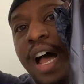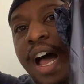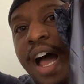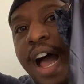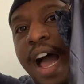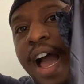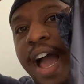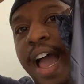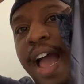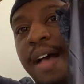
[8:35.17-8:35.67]

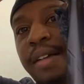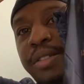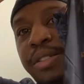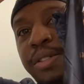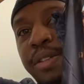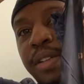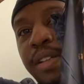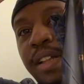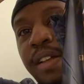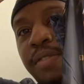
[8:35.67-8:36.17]
I
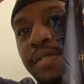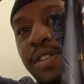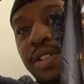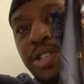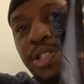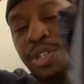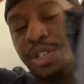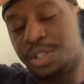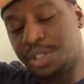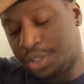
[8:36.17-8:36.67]
absolutely love this
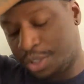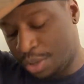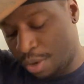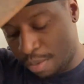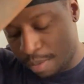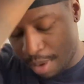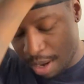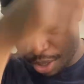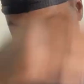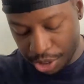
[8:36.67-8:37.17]
shirt so
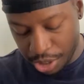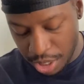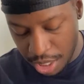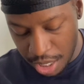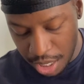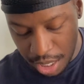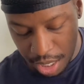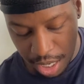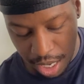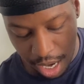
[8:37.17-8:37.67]
much.
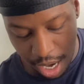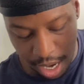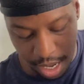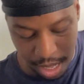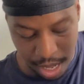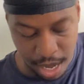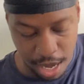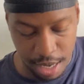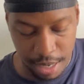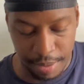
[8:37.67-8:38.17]
And
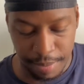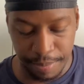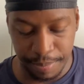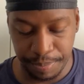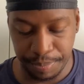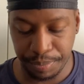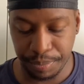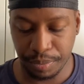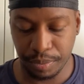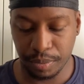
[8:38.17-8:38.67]
then
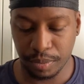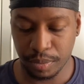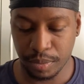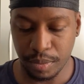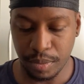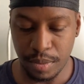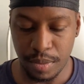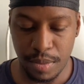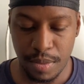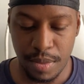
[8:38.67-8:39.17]

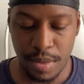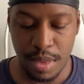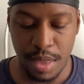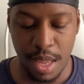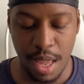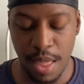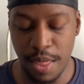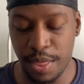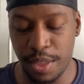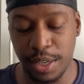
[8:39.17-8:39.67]

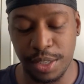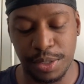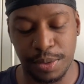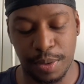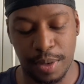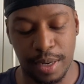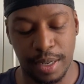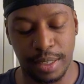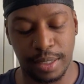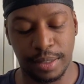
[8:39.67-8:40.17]
this
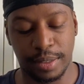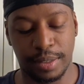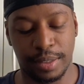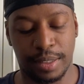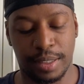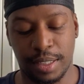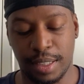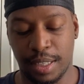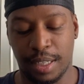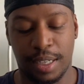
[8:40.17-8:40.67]
one.
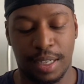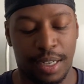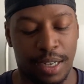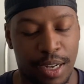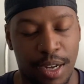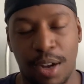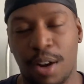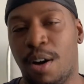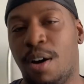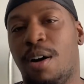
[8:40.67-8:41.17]

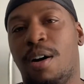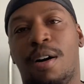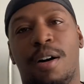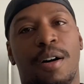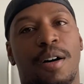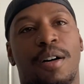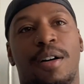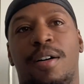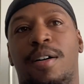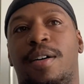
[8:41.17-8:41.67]

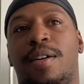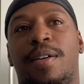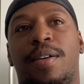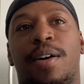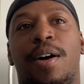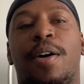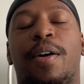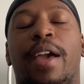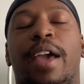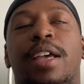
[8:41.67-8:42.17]
Oh,
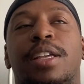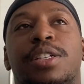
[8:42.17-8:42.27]
okay.